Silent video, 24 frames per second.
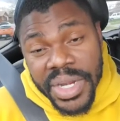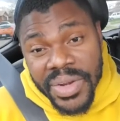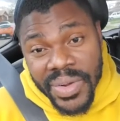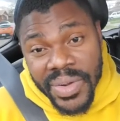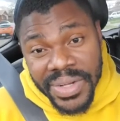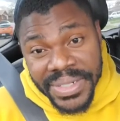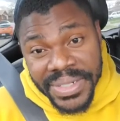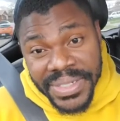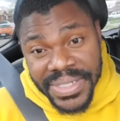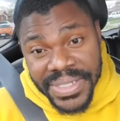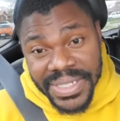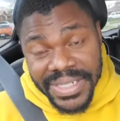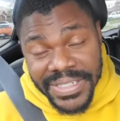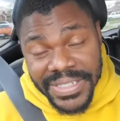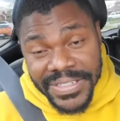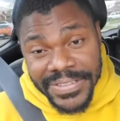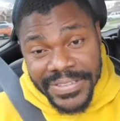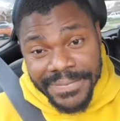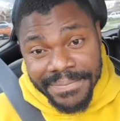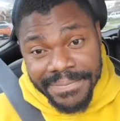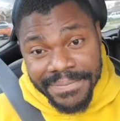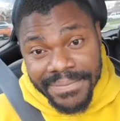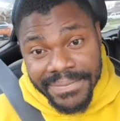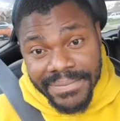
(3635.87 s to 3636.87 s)
And one of it is
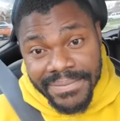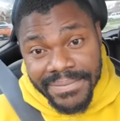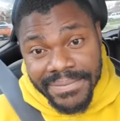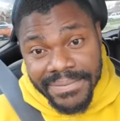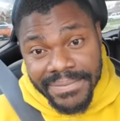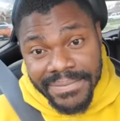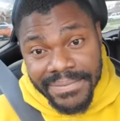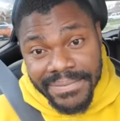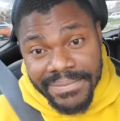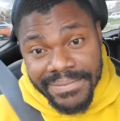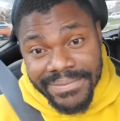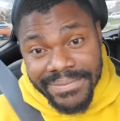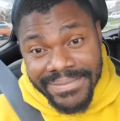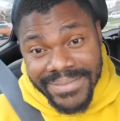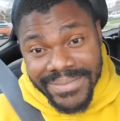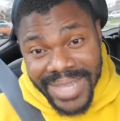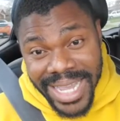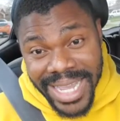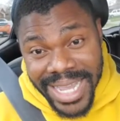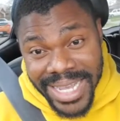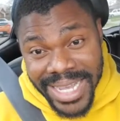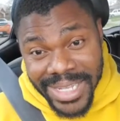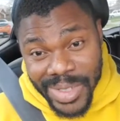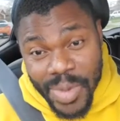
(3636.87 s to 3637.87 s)
about $1 or $2 or
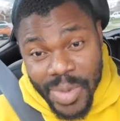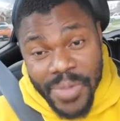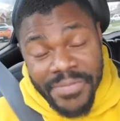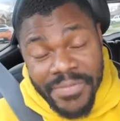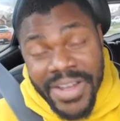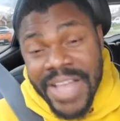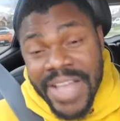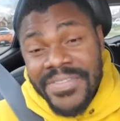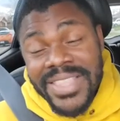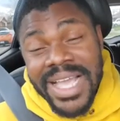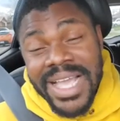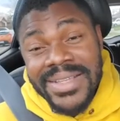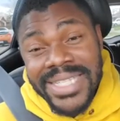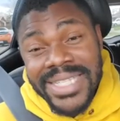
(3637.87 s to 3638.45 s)
$3.